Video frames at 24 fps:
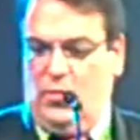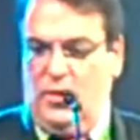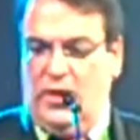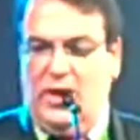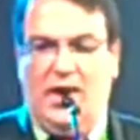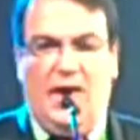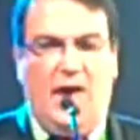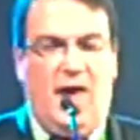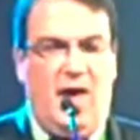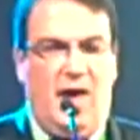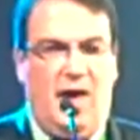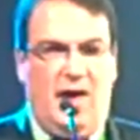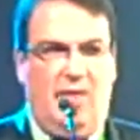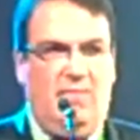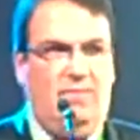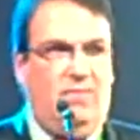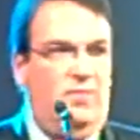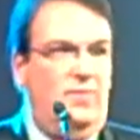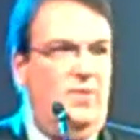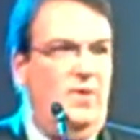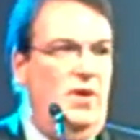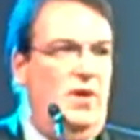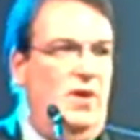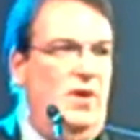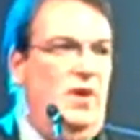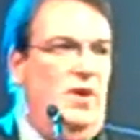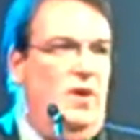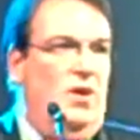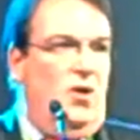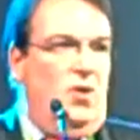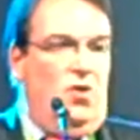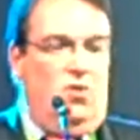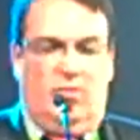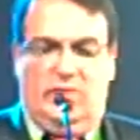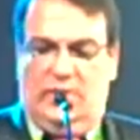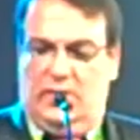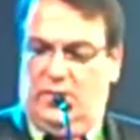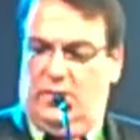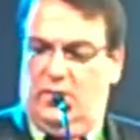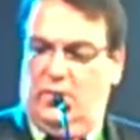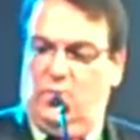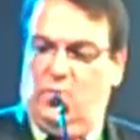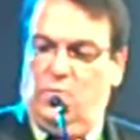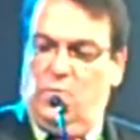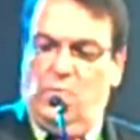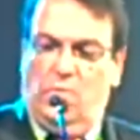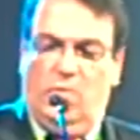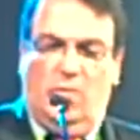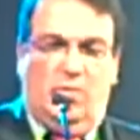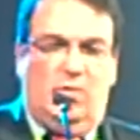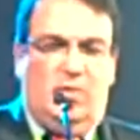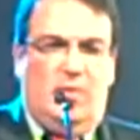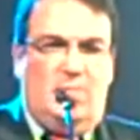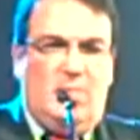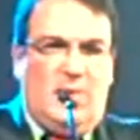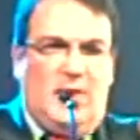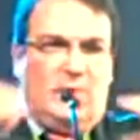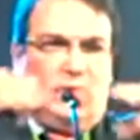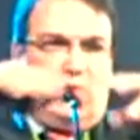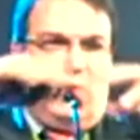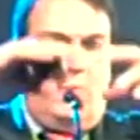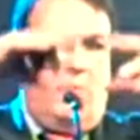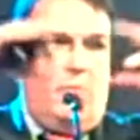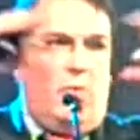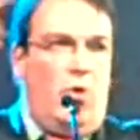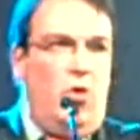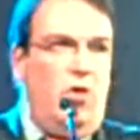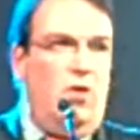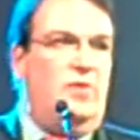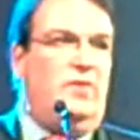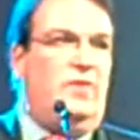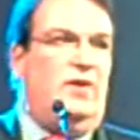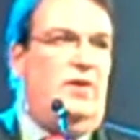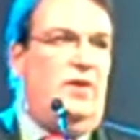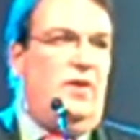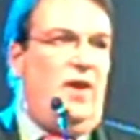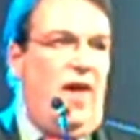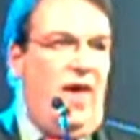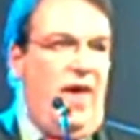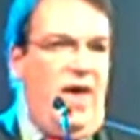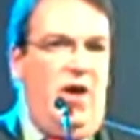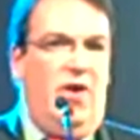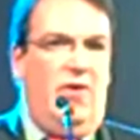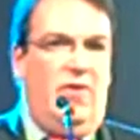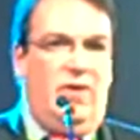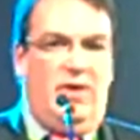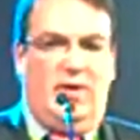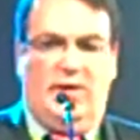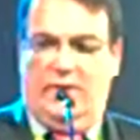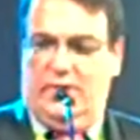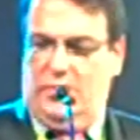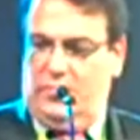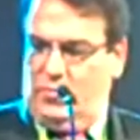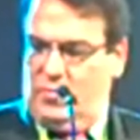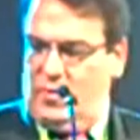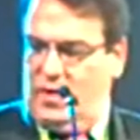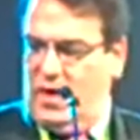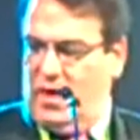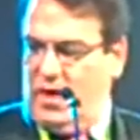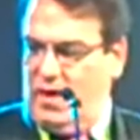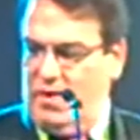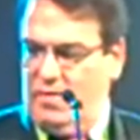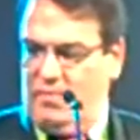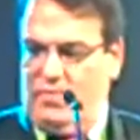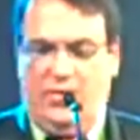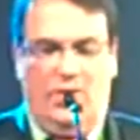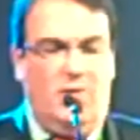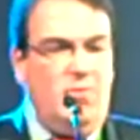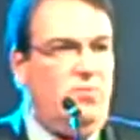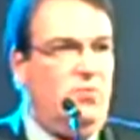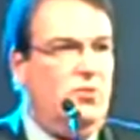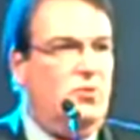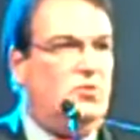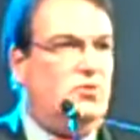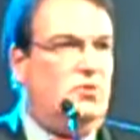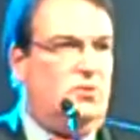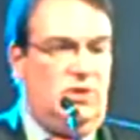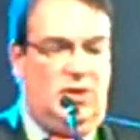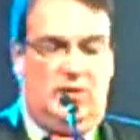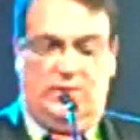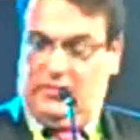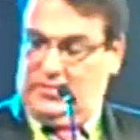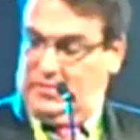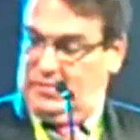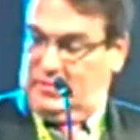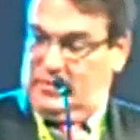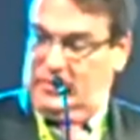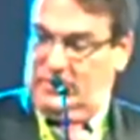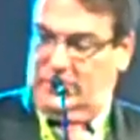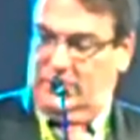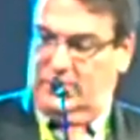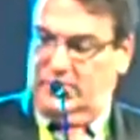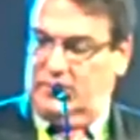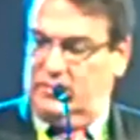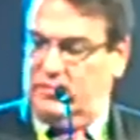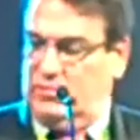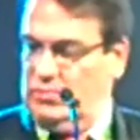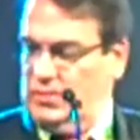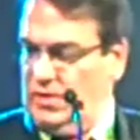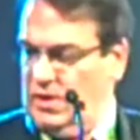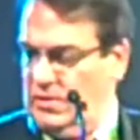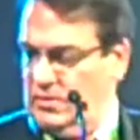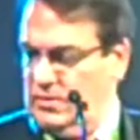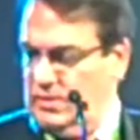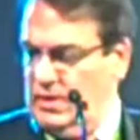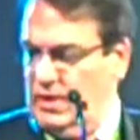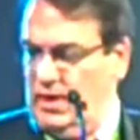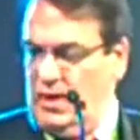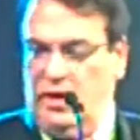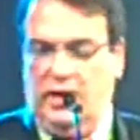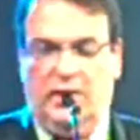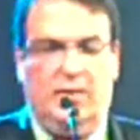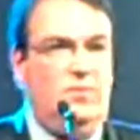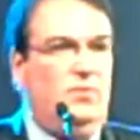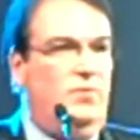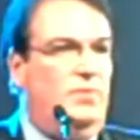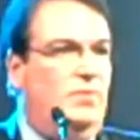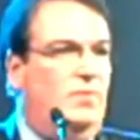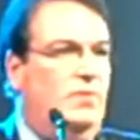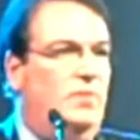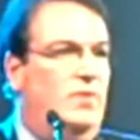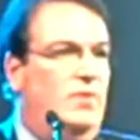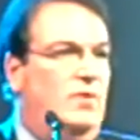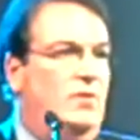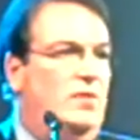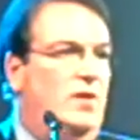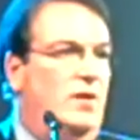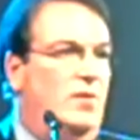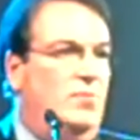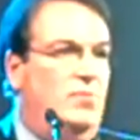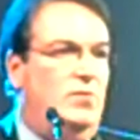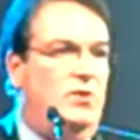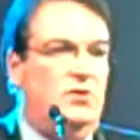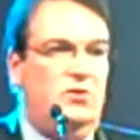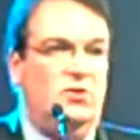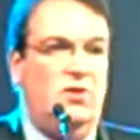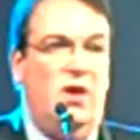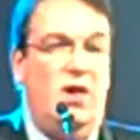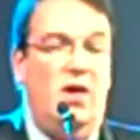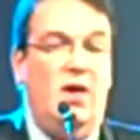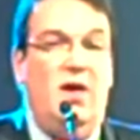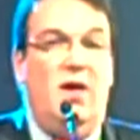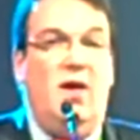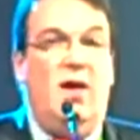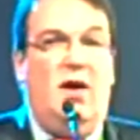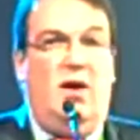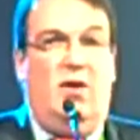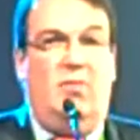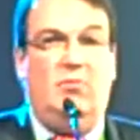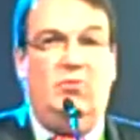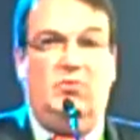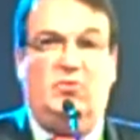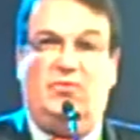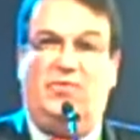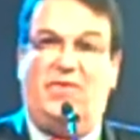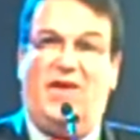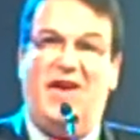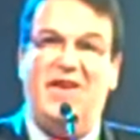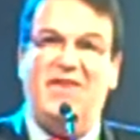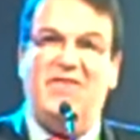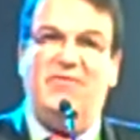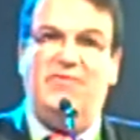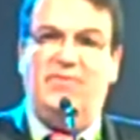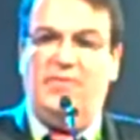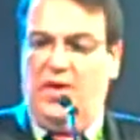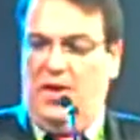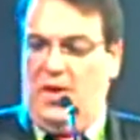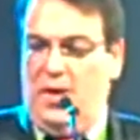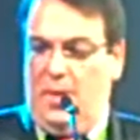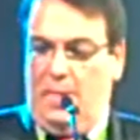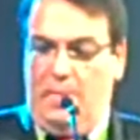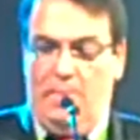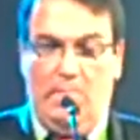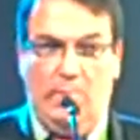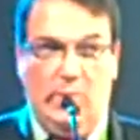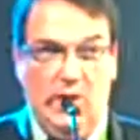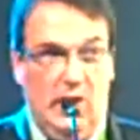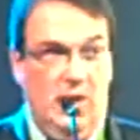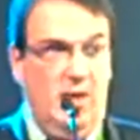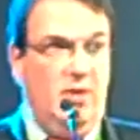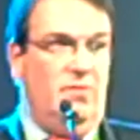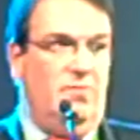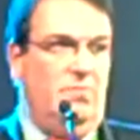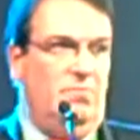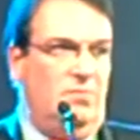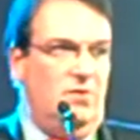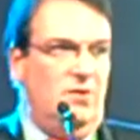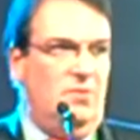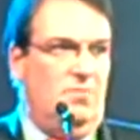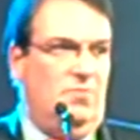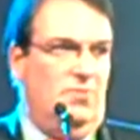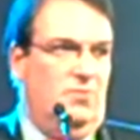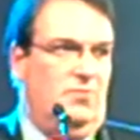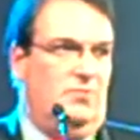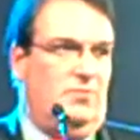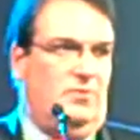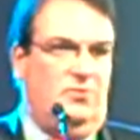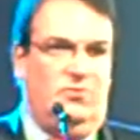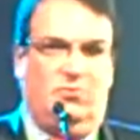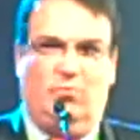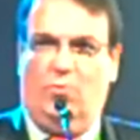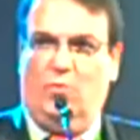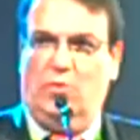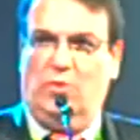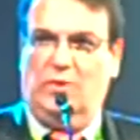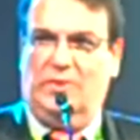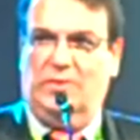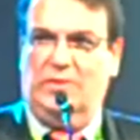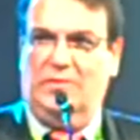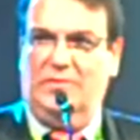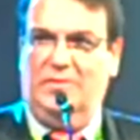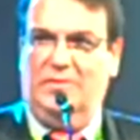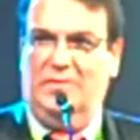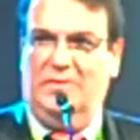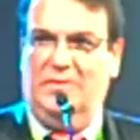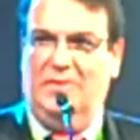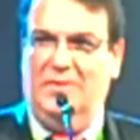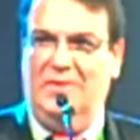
We have on the metropolitan area, we have almost this is 2008 numbers, almost 5 billion people transported